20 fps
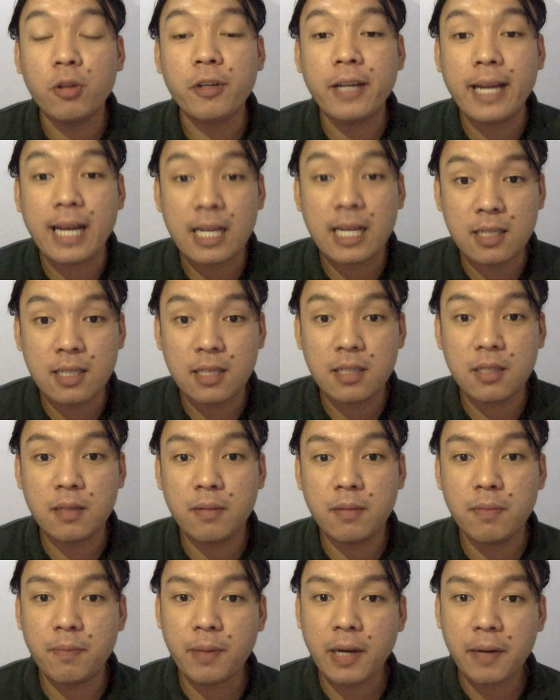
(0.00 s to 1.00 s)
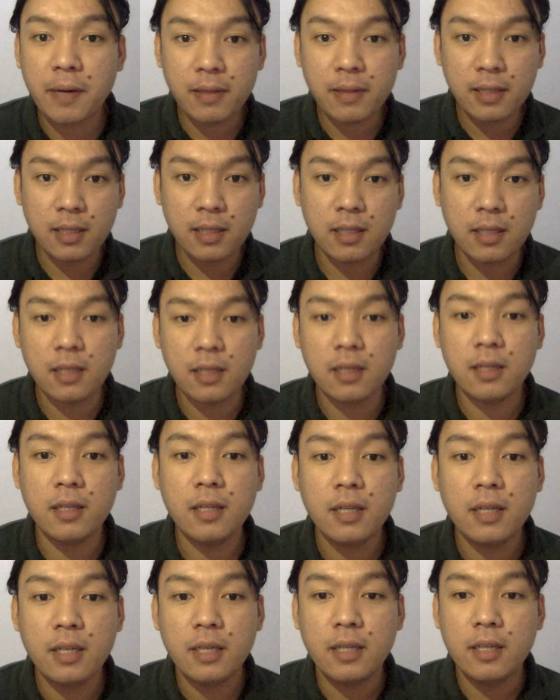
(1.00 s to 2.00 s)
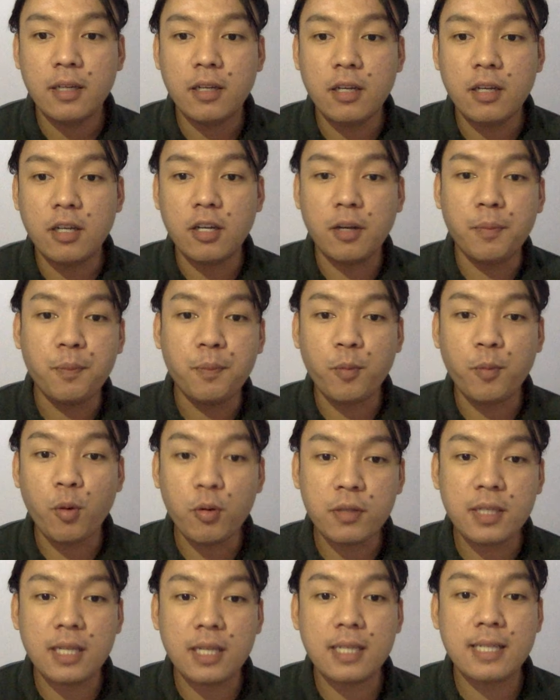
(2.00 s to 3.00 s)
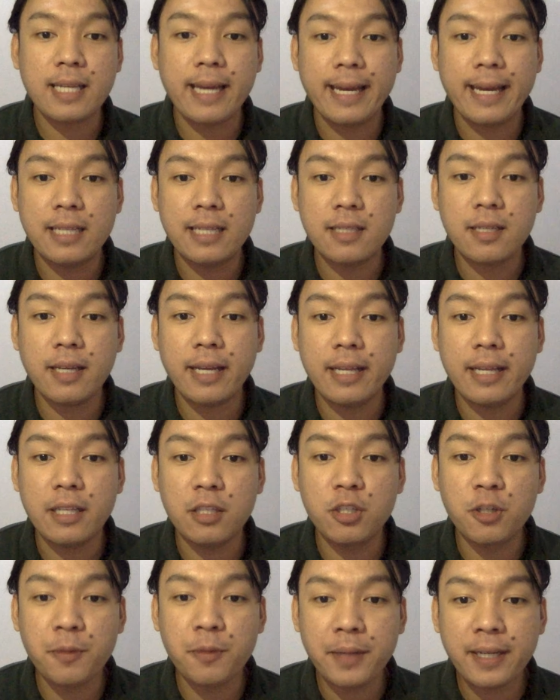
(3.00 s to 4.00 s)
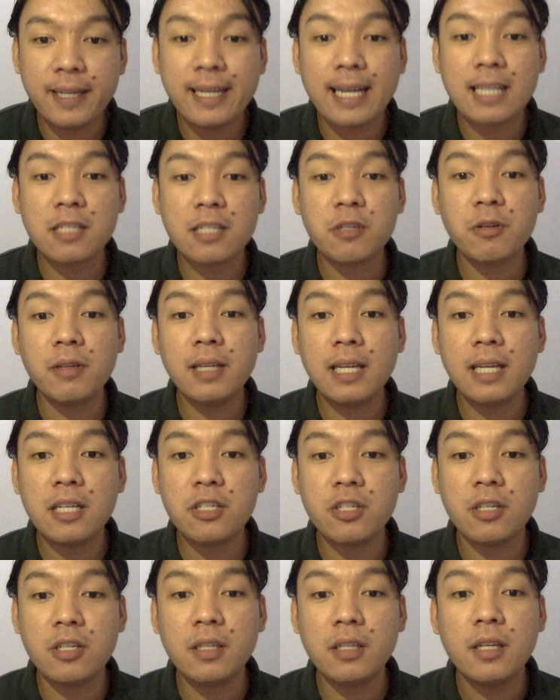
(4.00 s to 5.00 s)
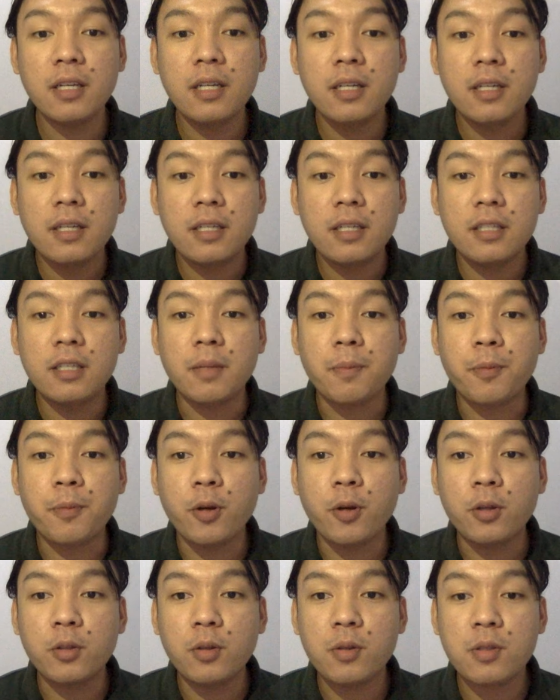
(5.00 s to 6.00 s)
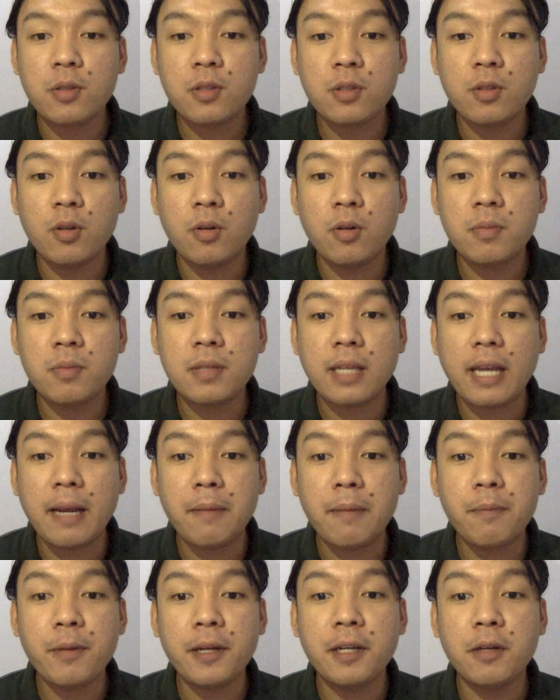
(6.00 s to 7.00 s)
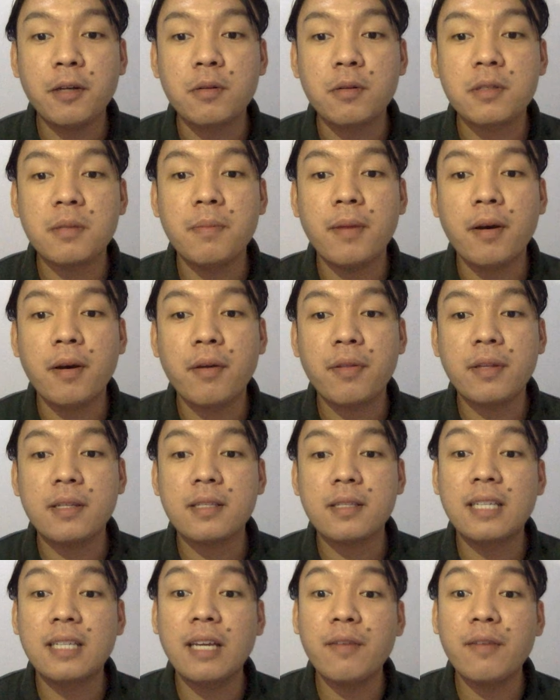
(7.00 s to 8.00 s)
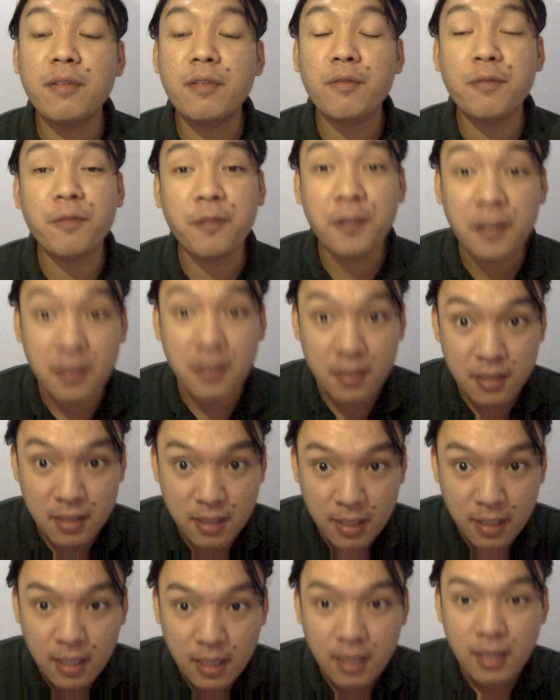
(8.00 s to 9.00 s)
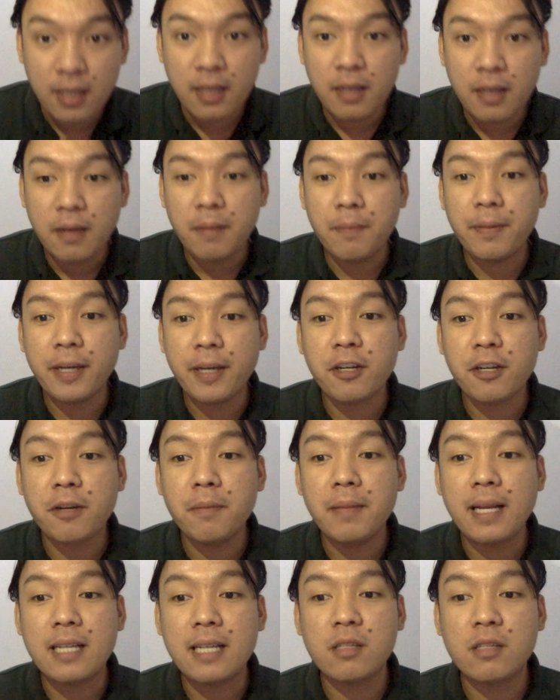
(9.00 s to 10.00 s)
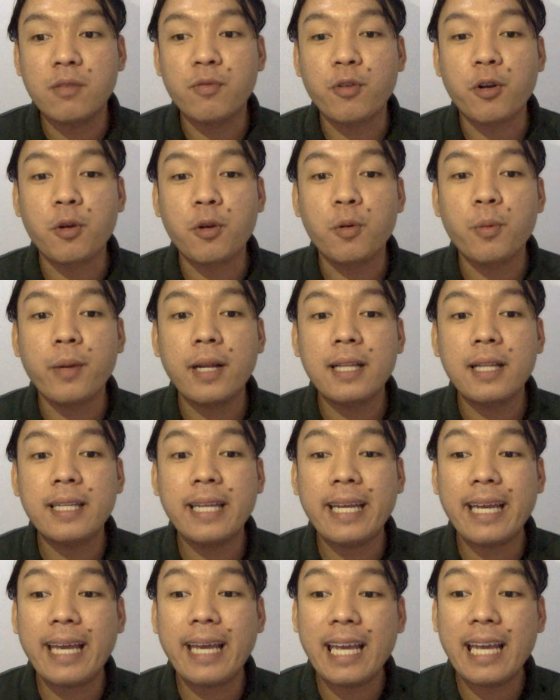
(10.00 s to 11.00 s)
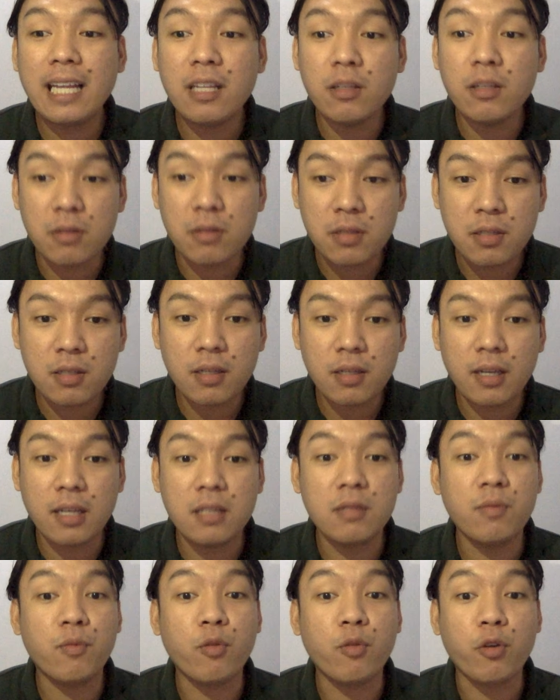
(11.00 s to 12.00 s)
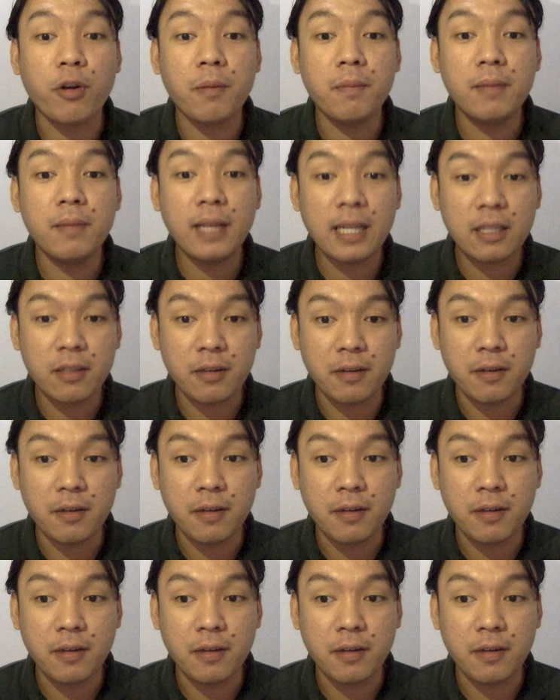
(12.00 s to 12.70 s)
axis. Parallel, opposing sides. And during gastrulation, the protostome's embryo's mouth is given first by your blastophora, while the anus is formed later.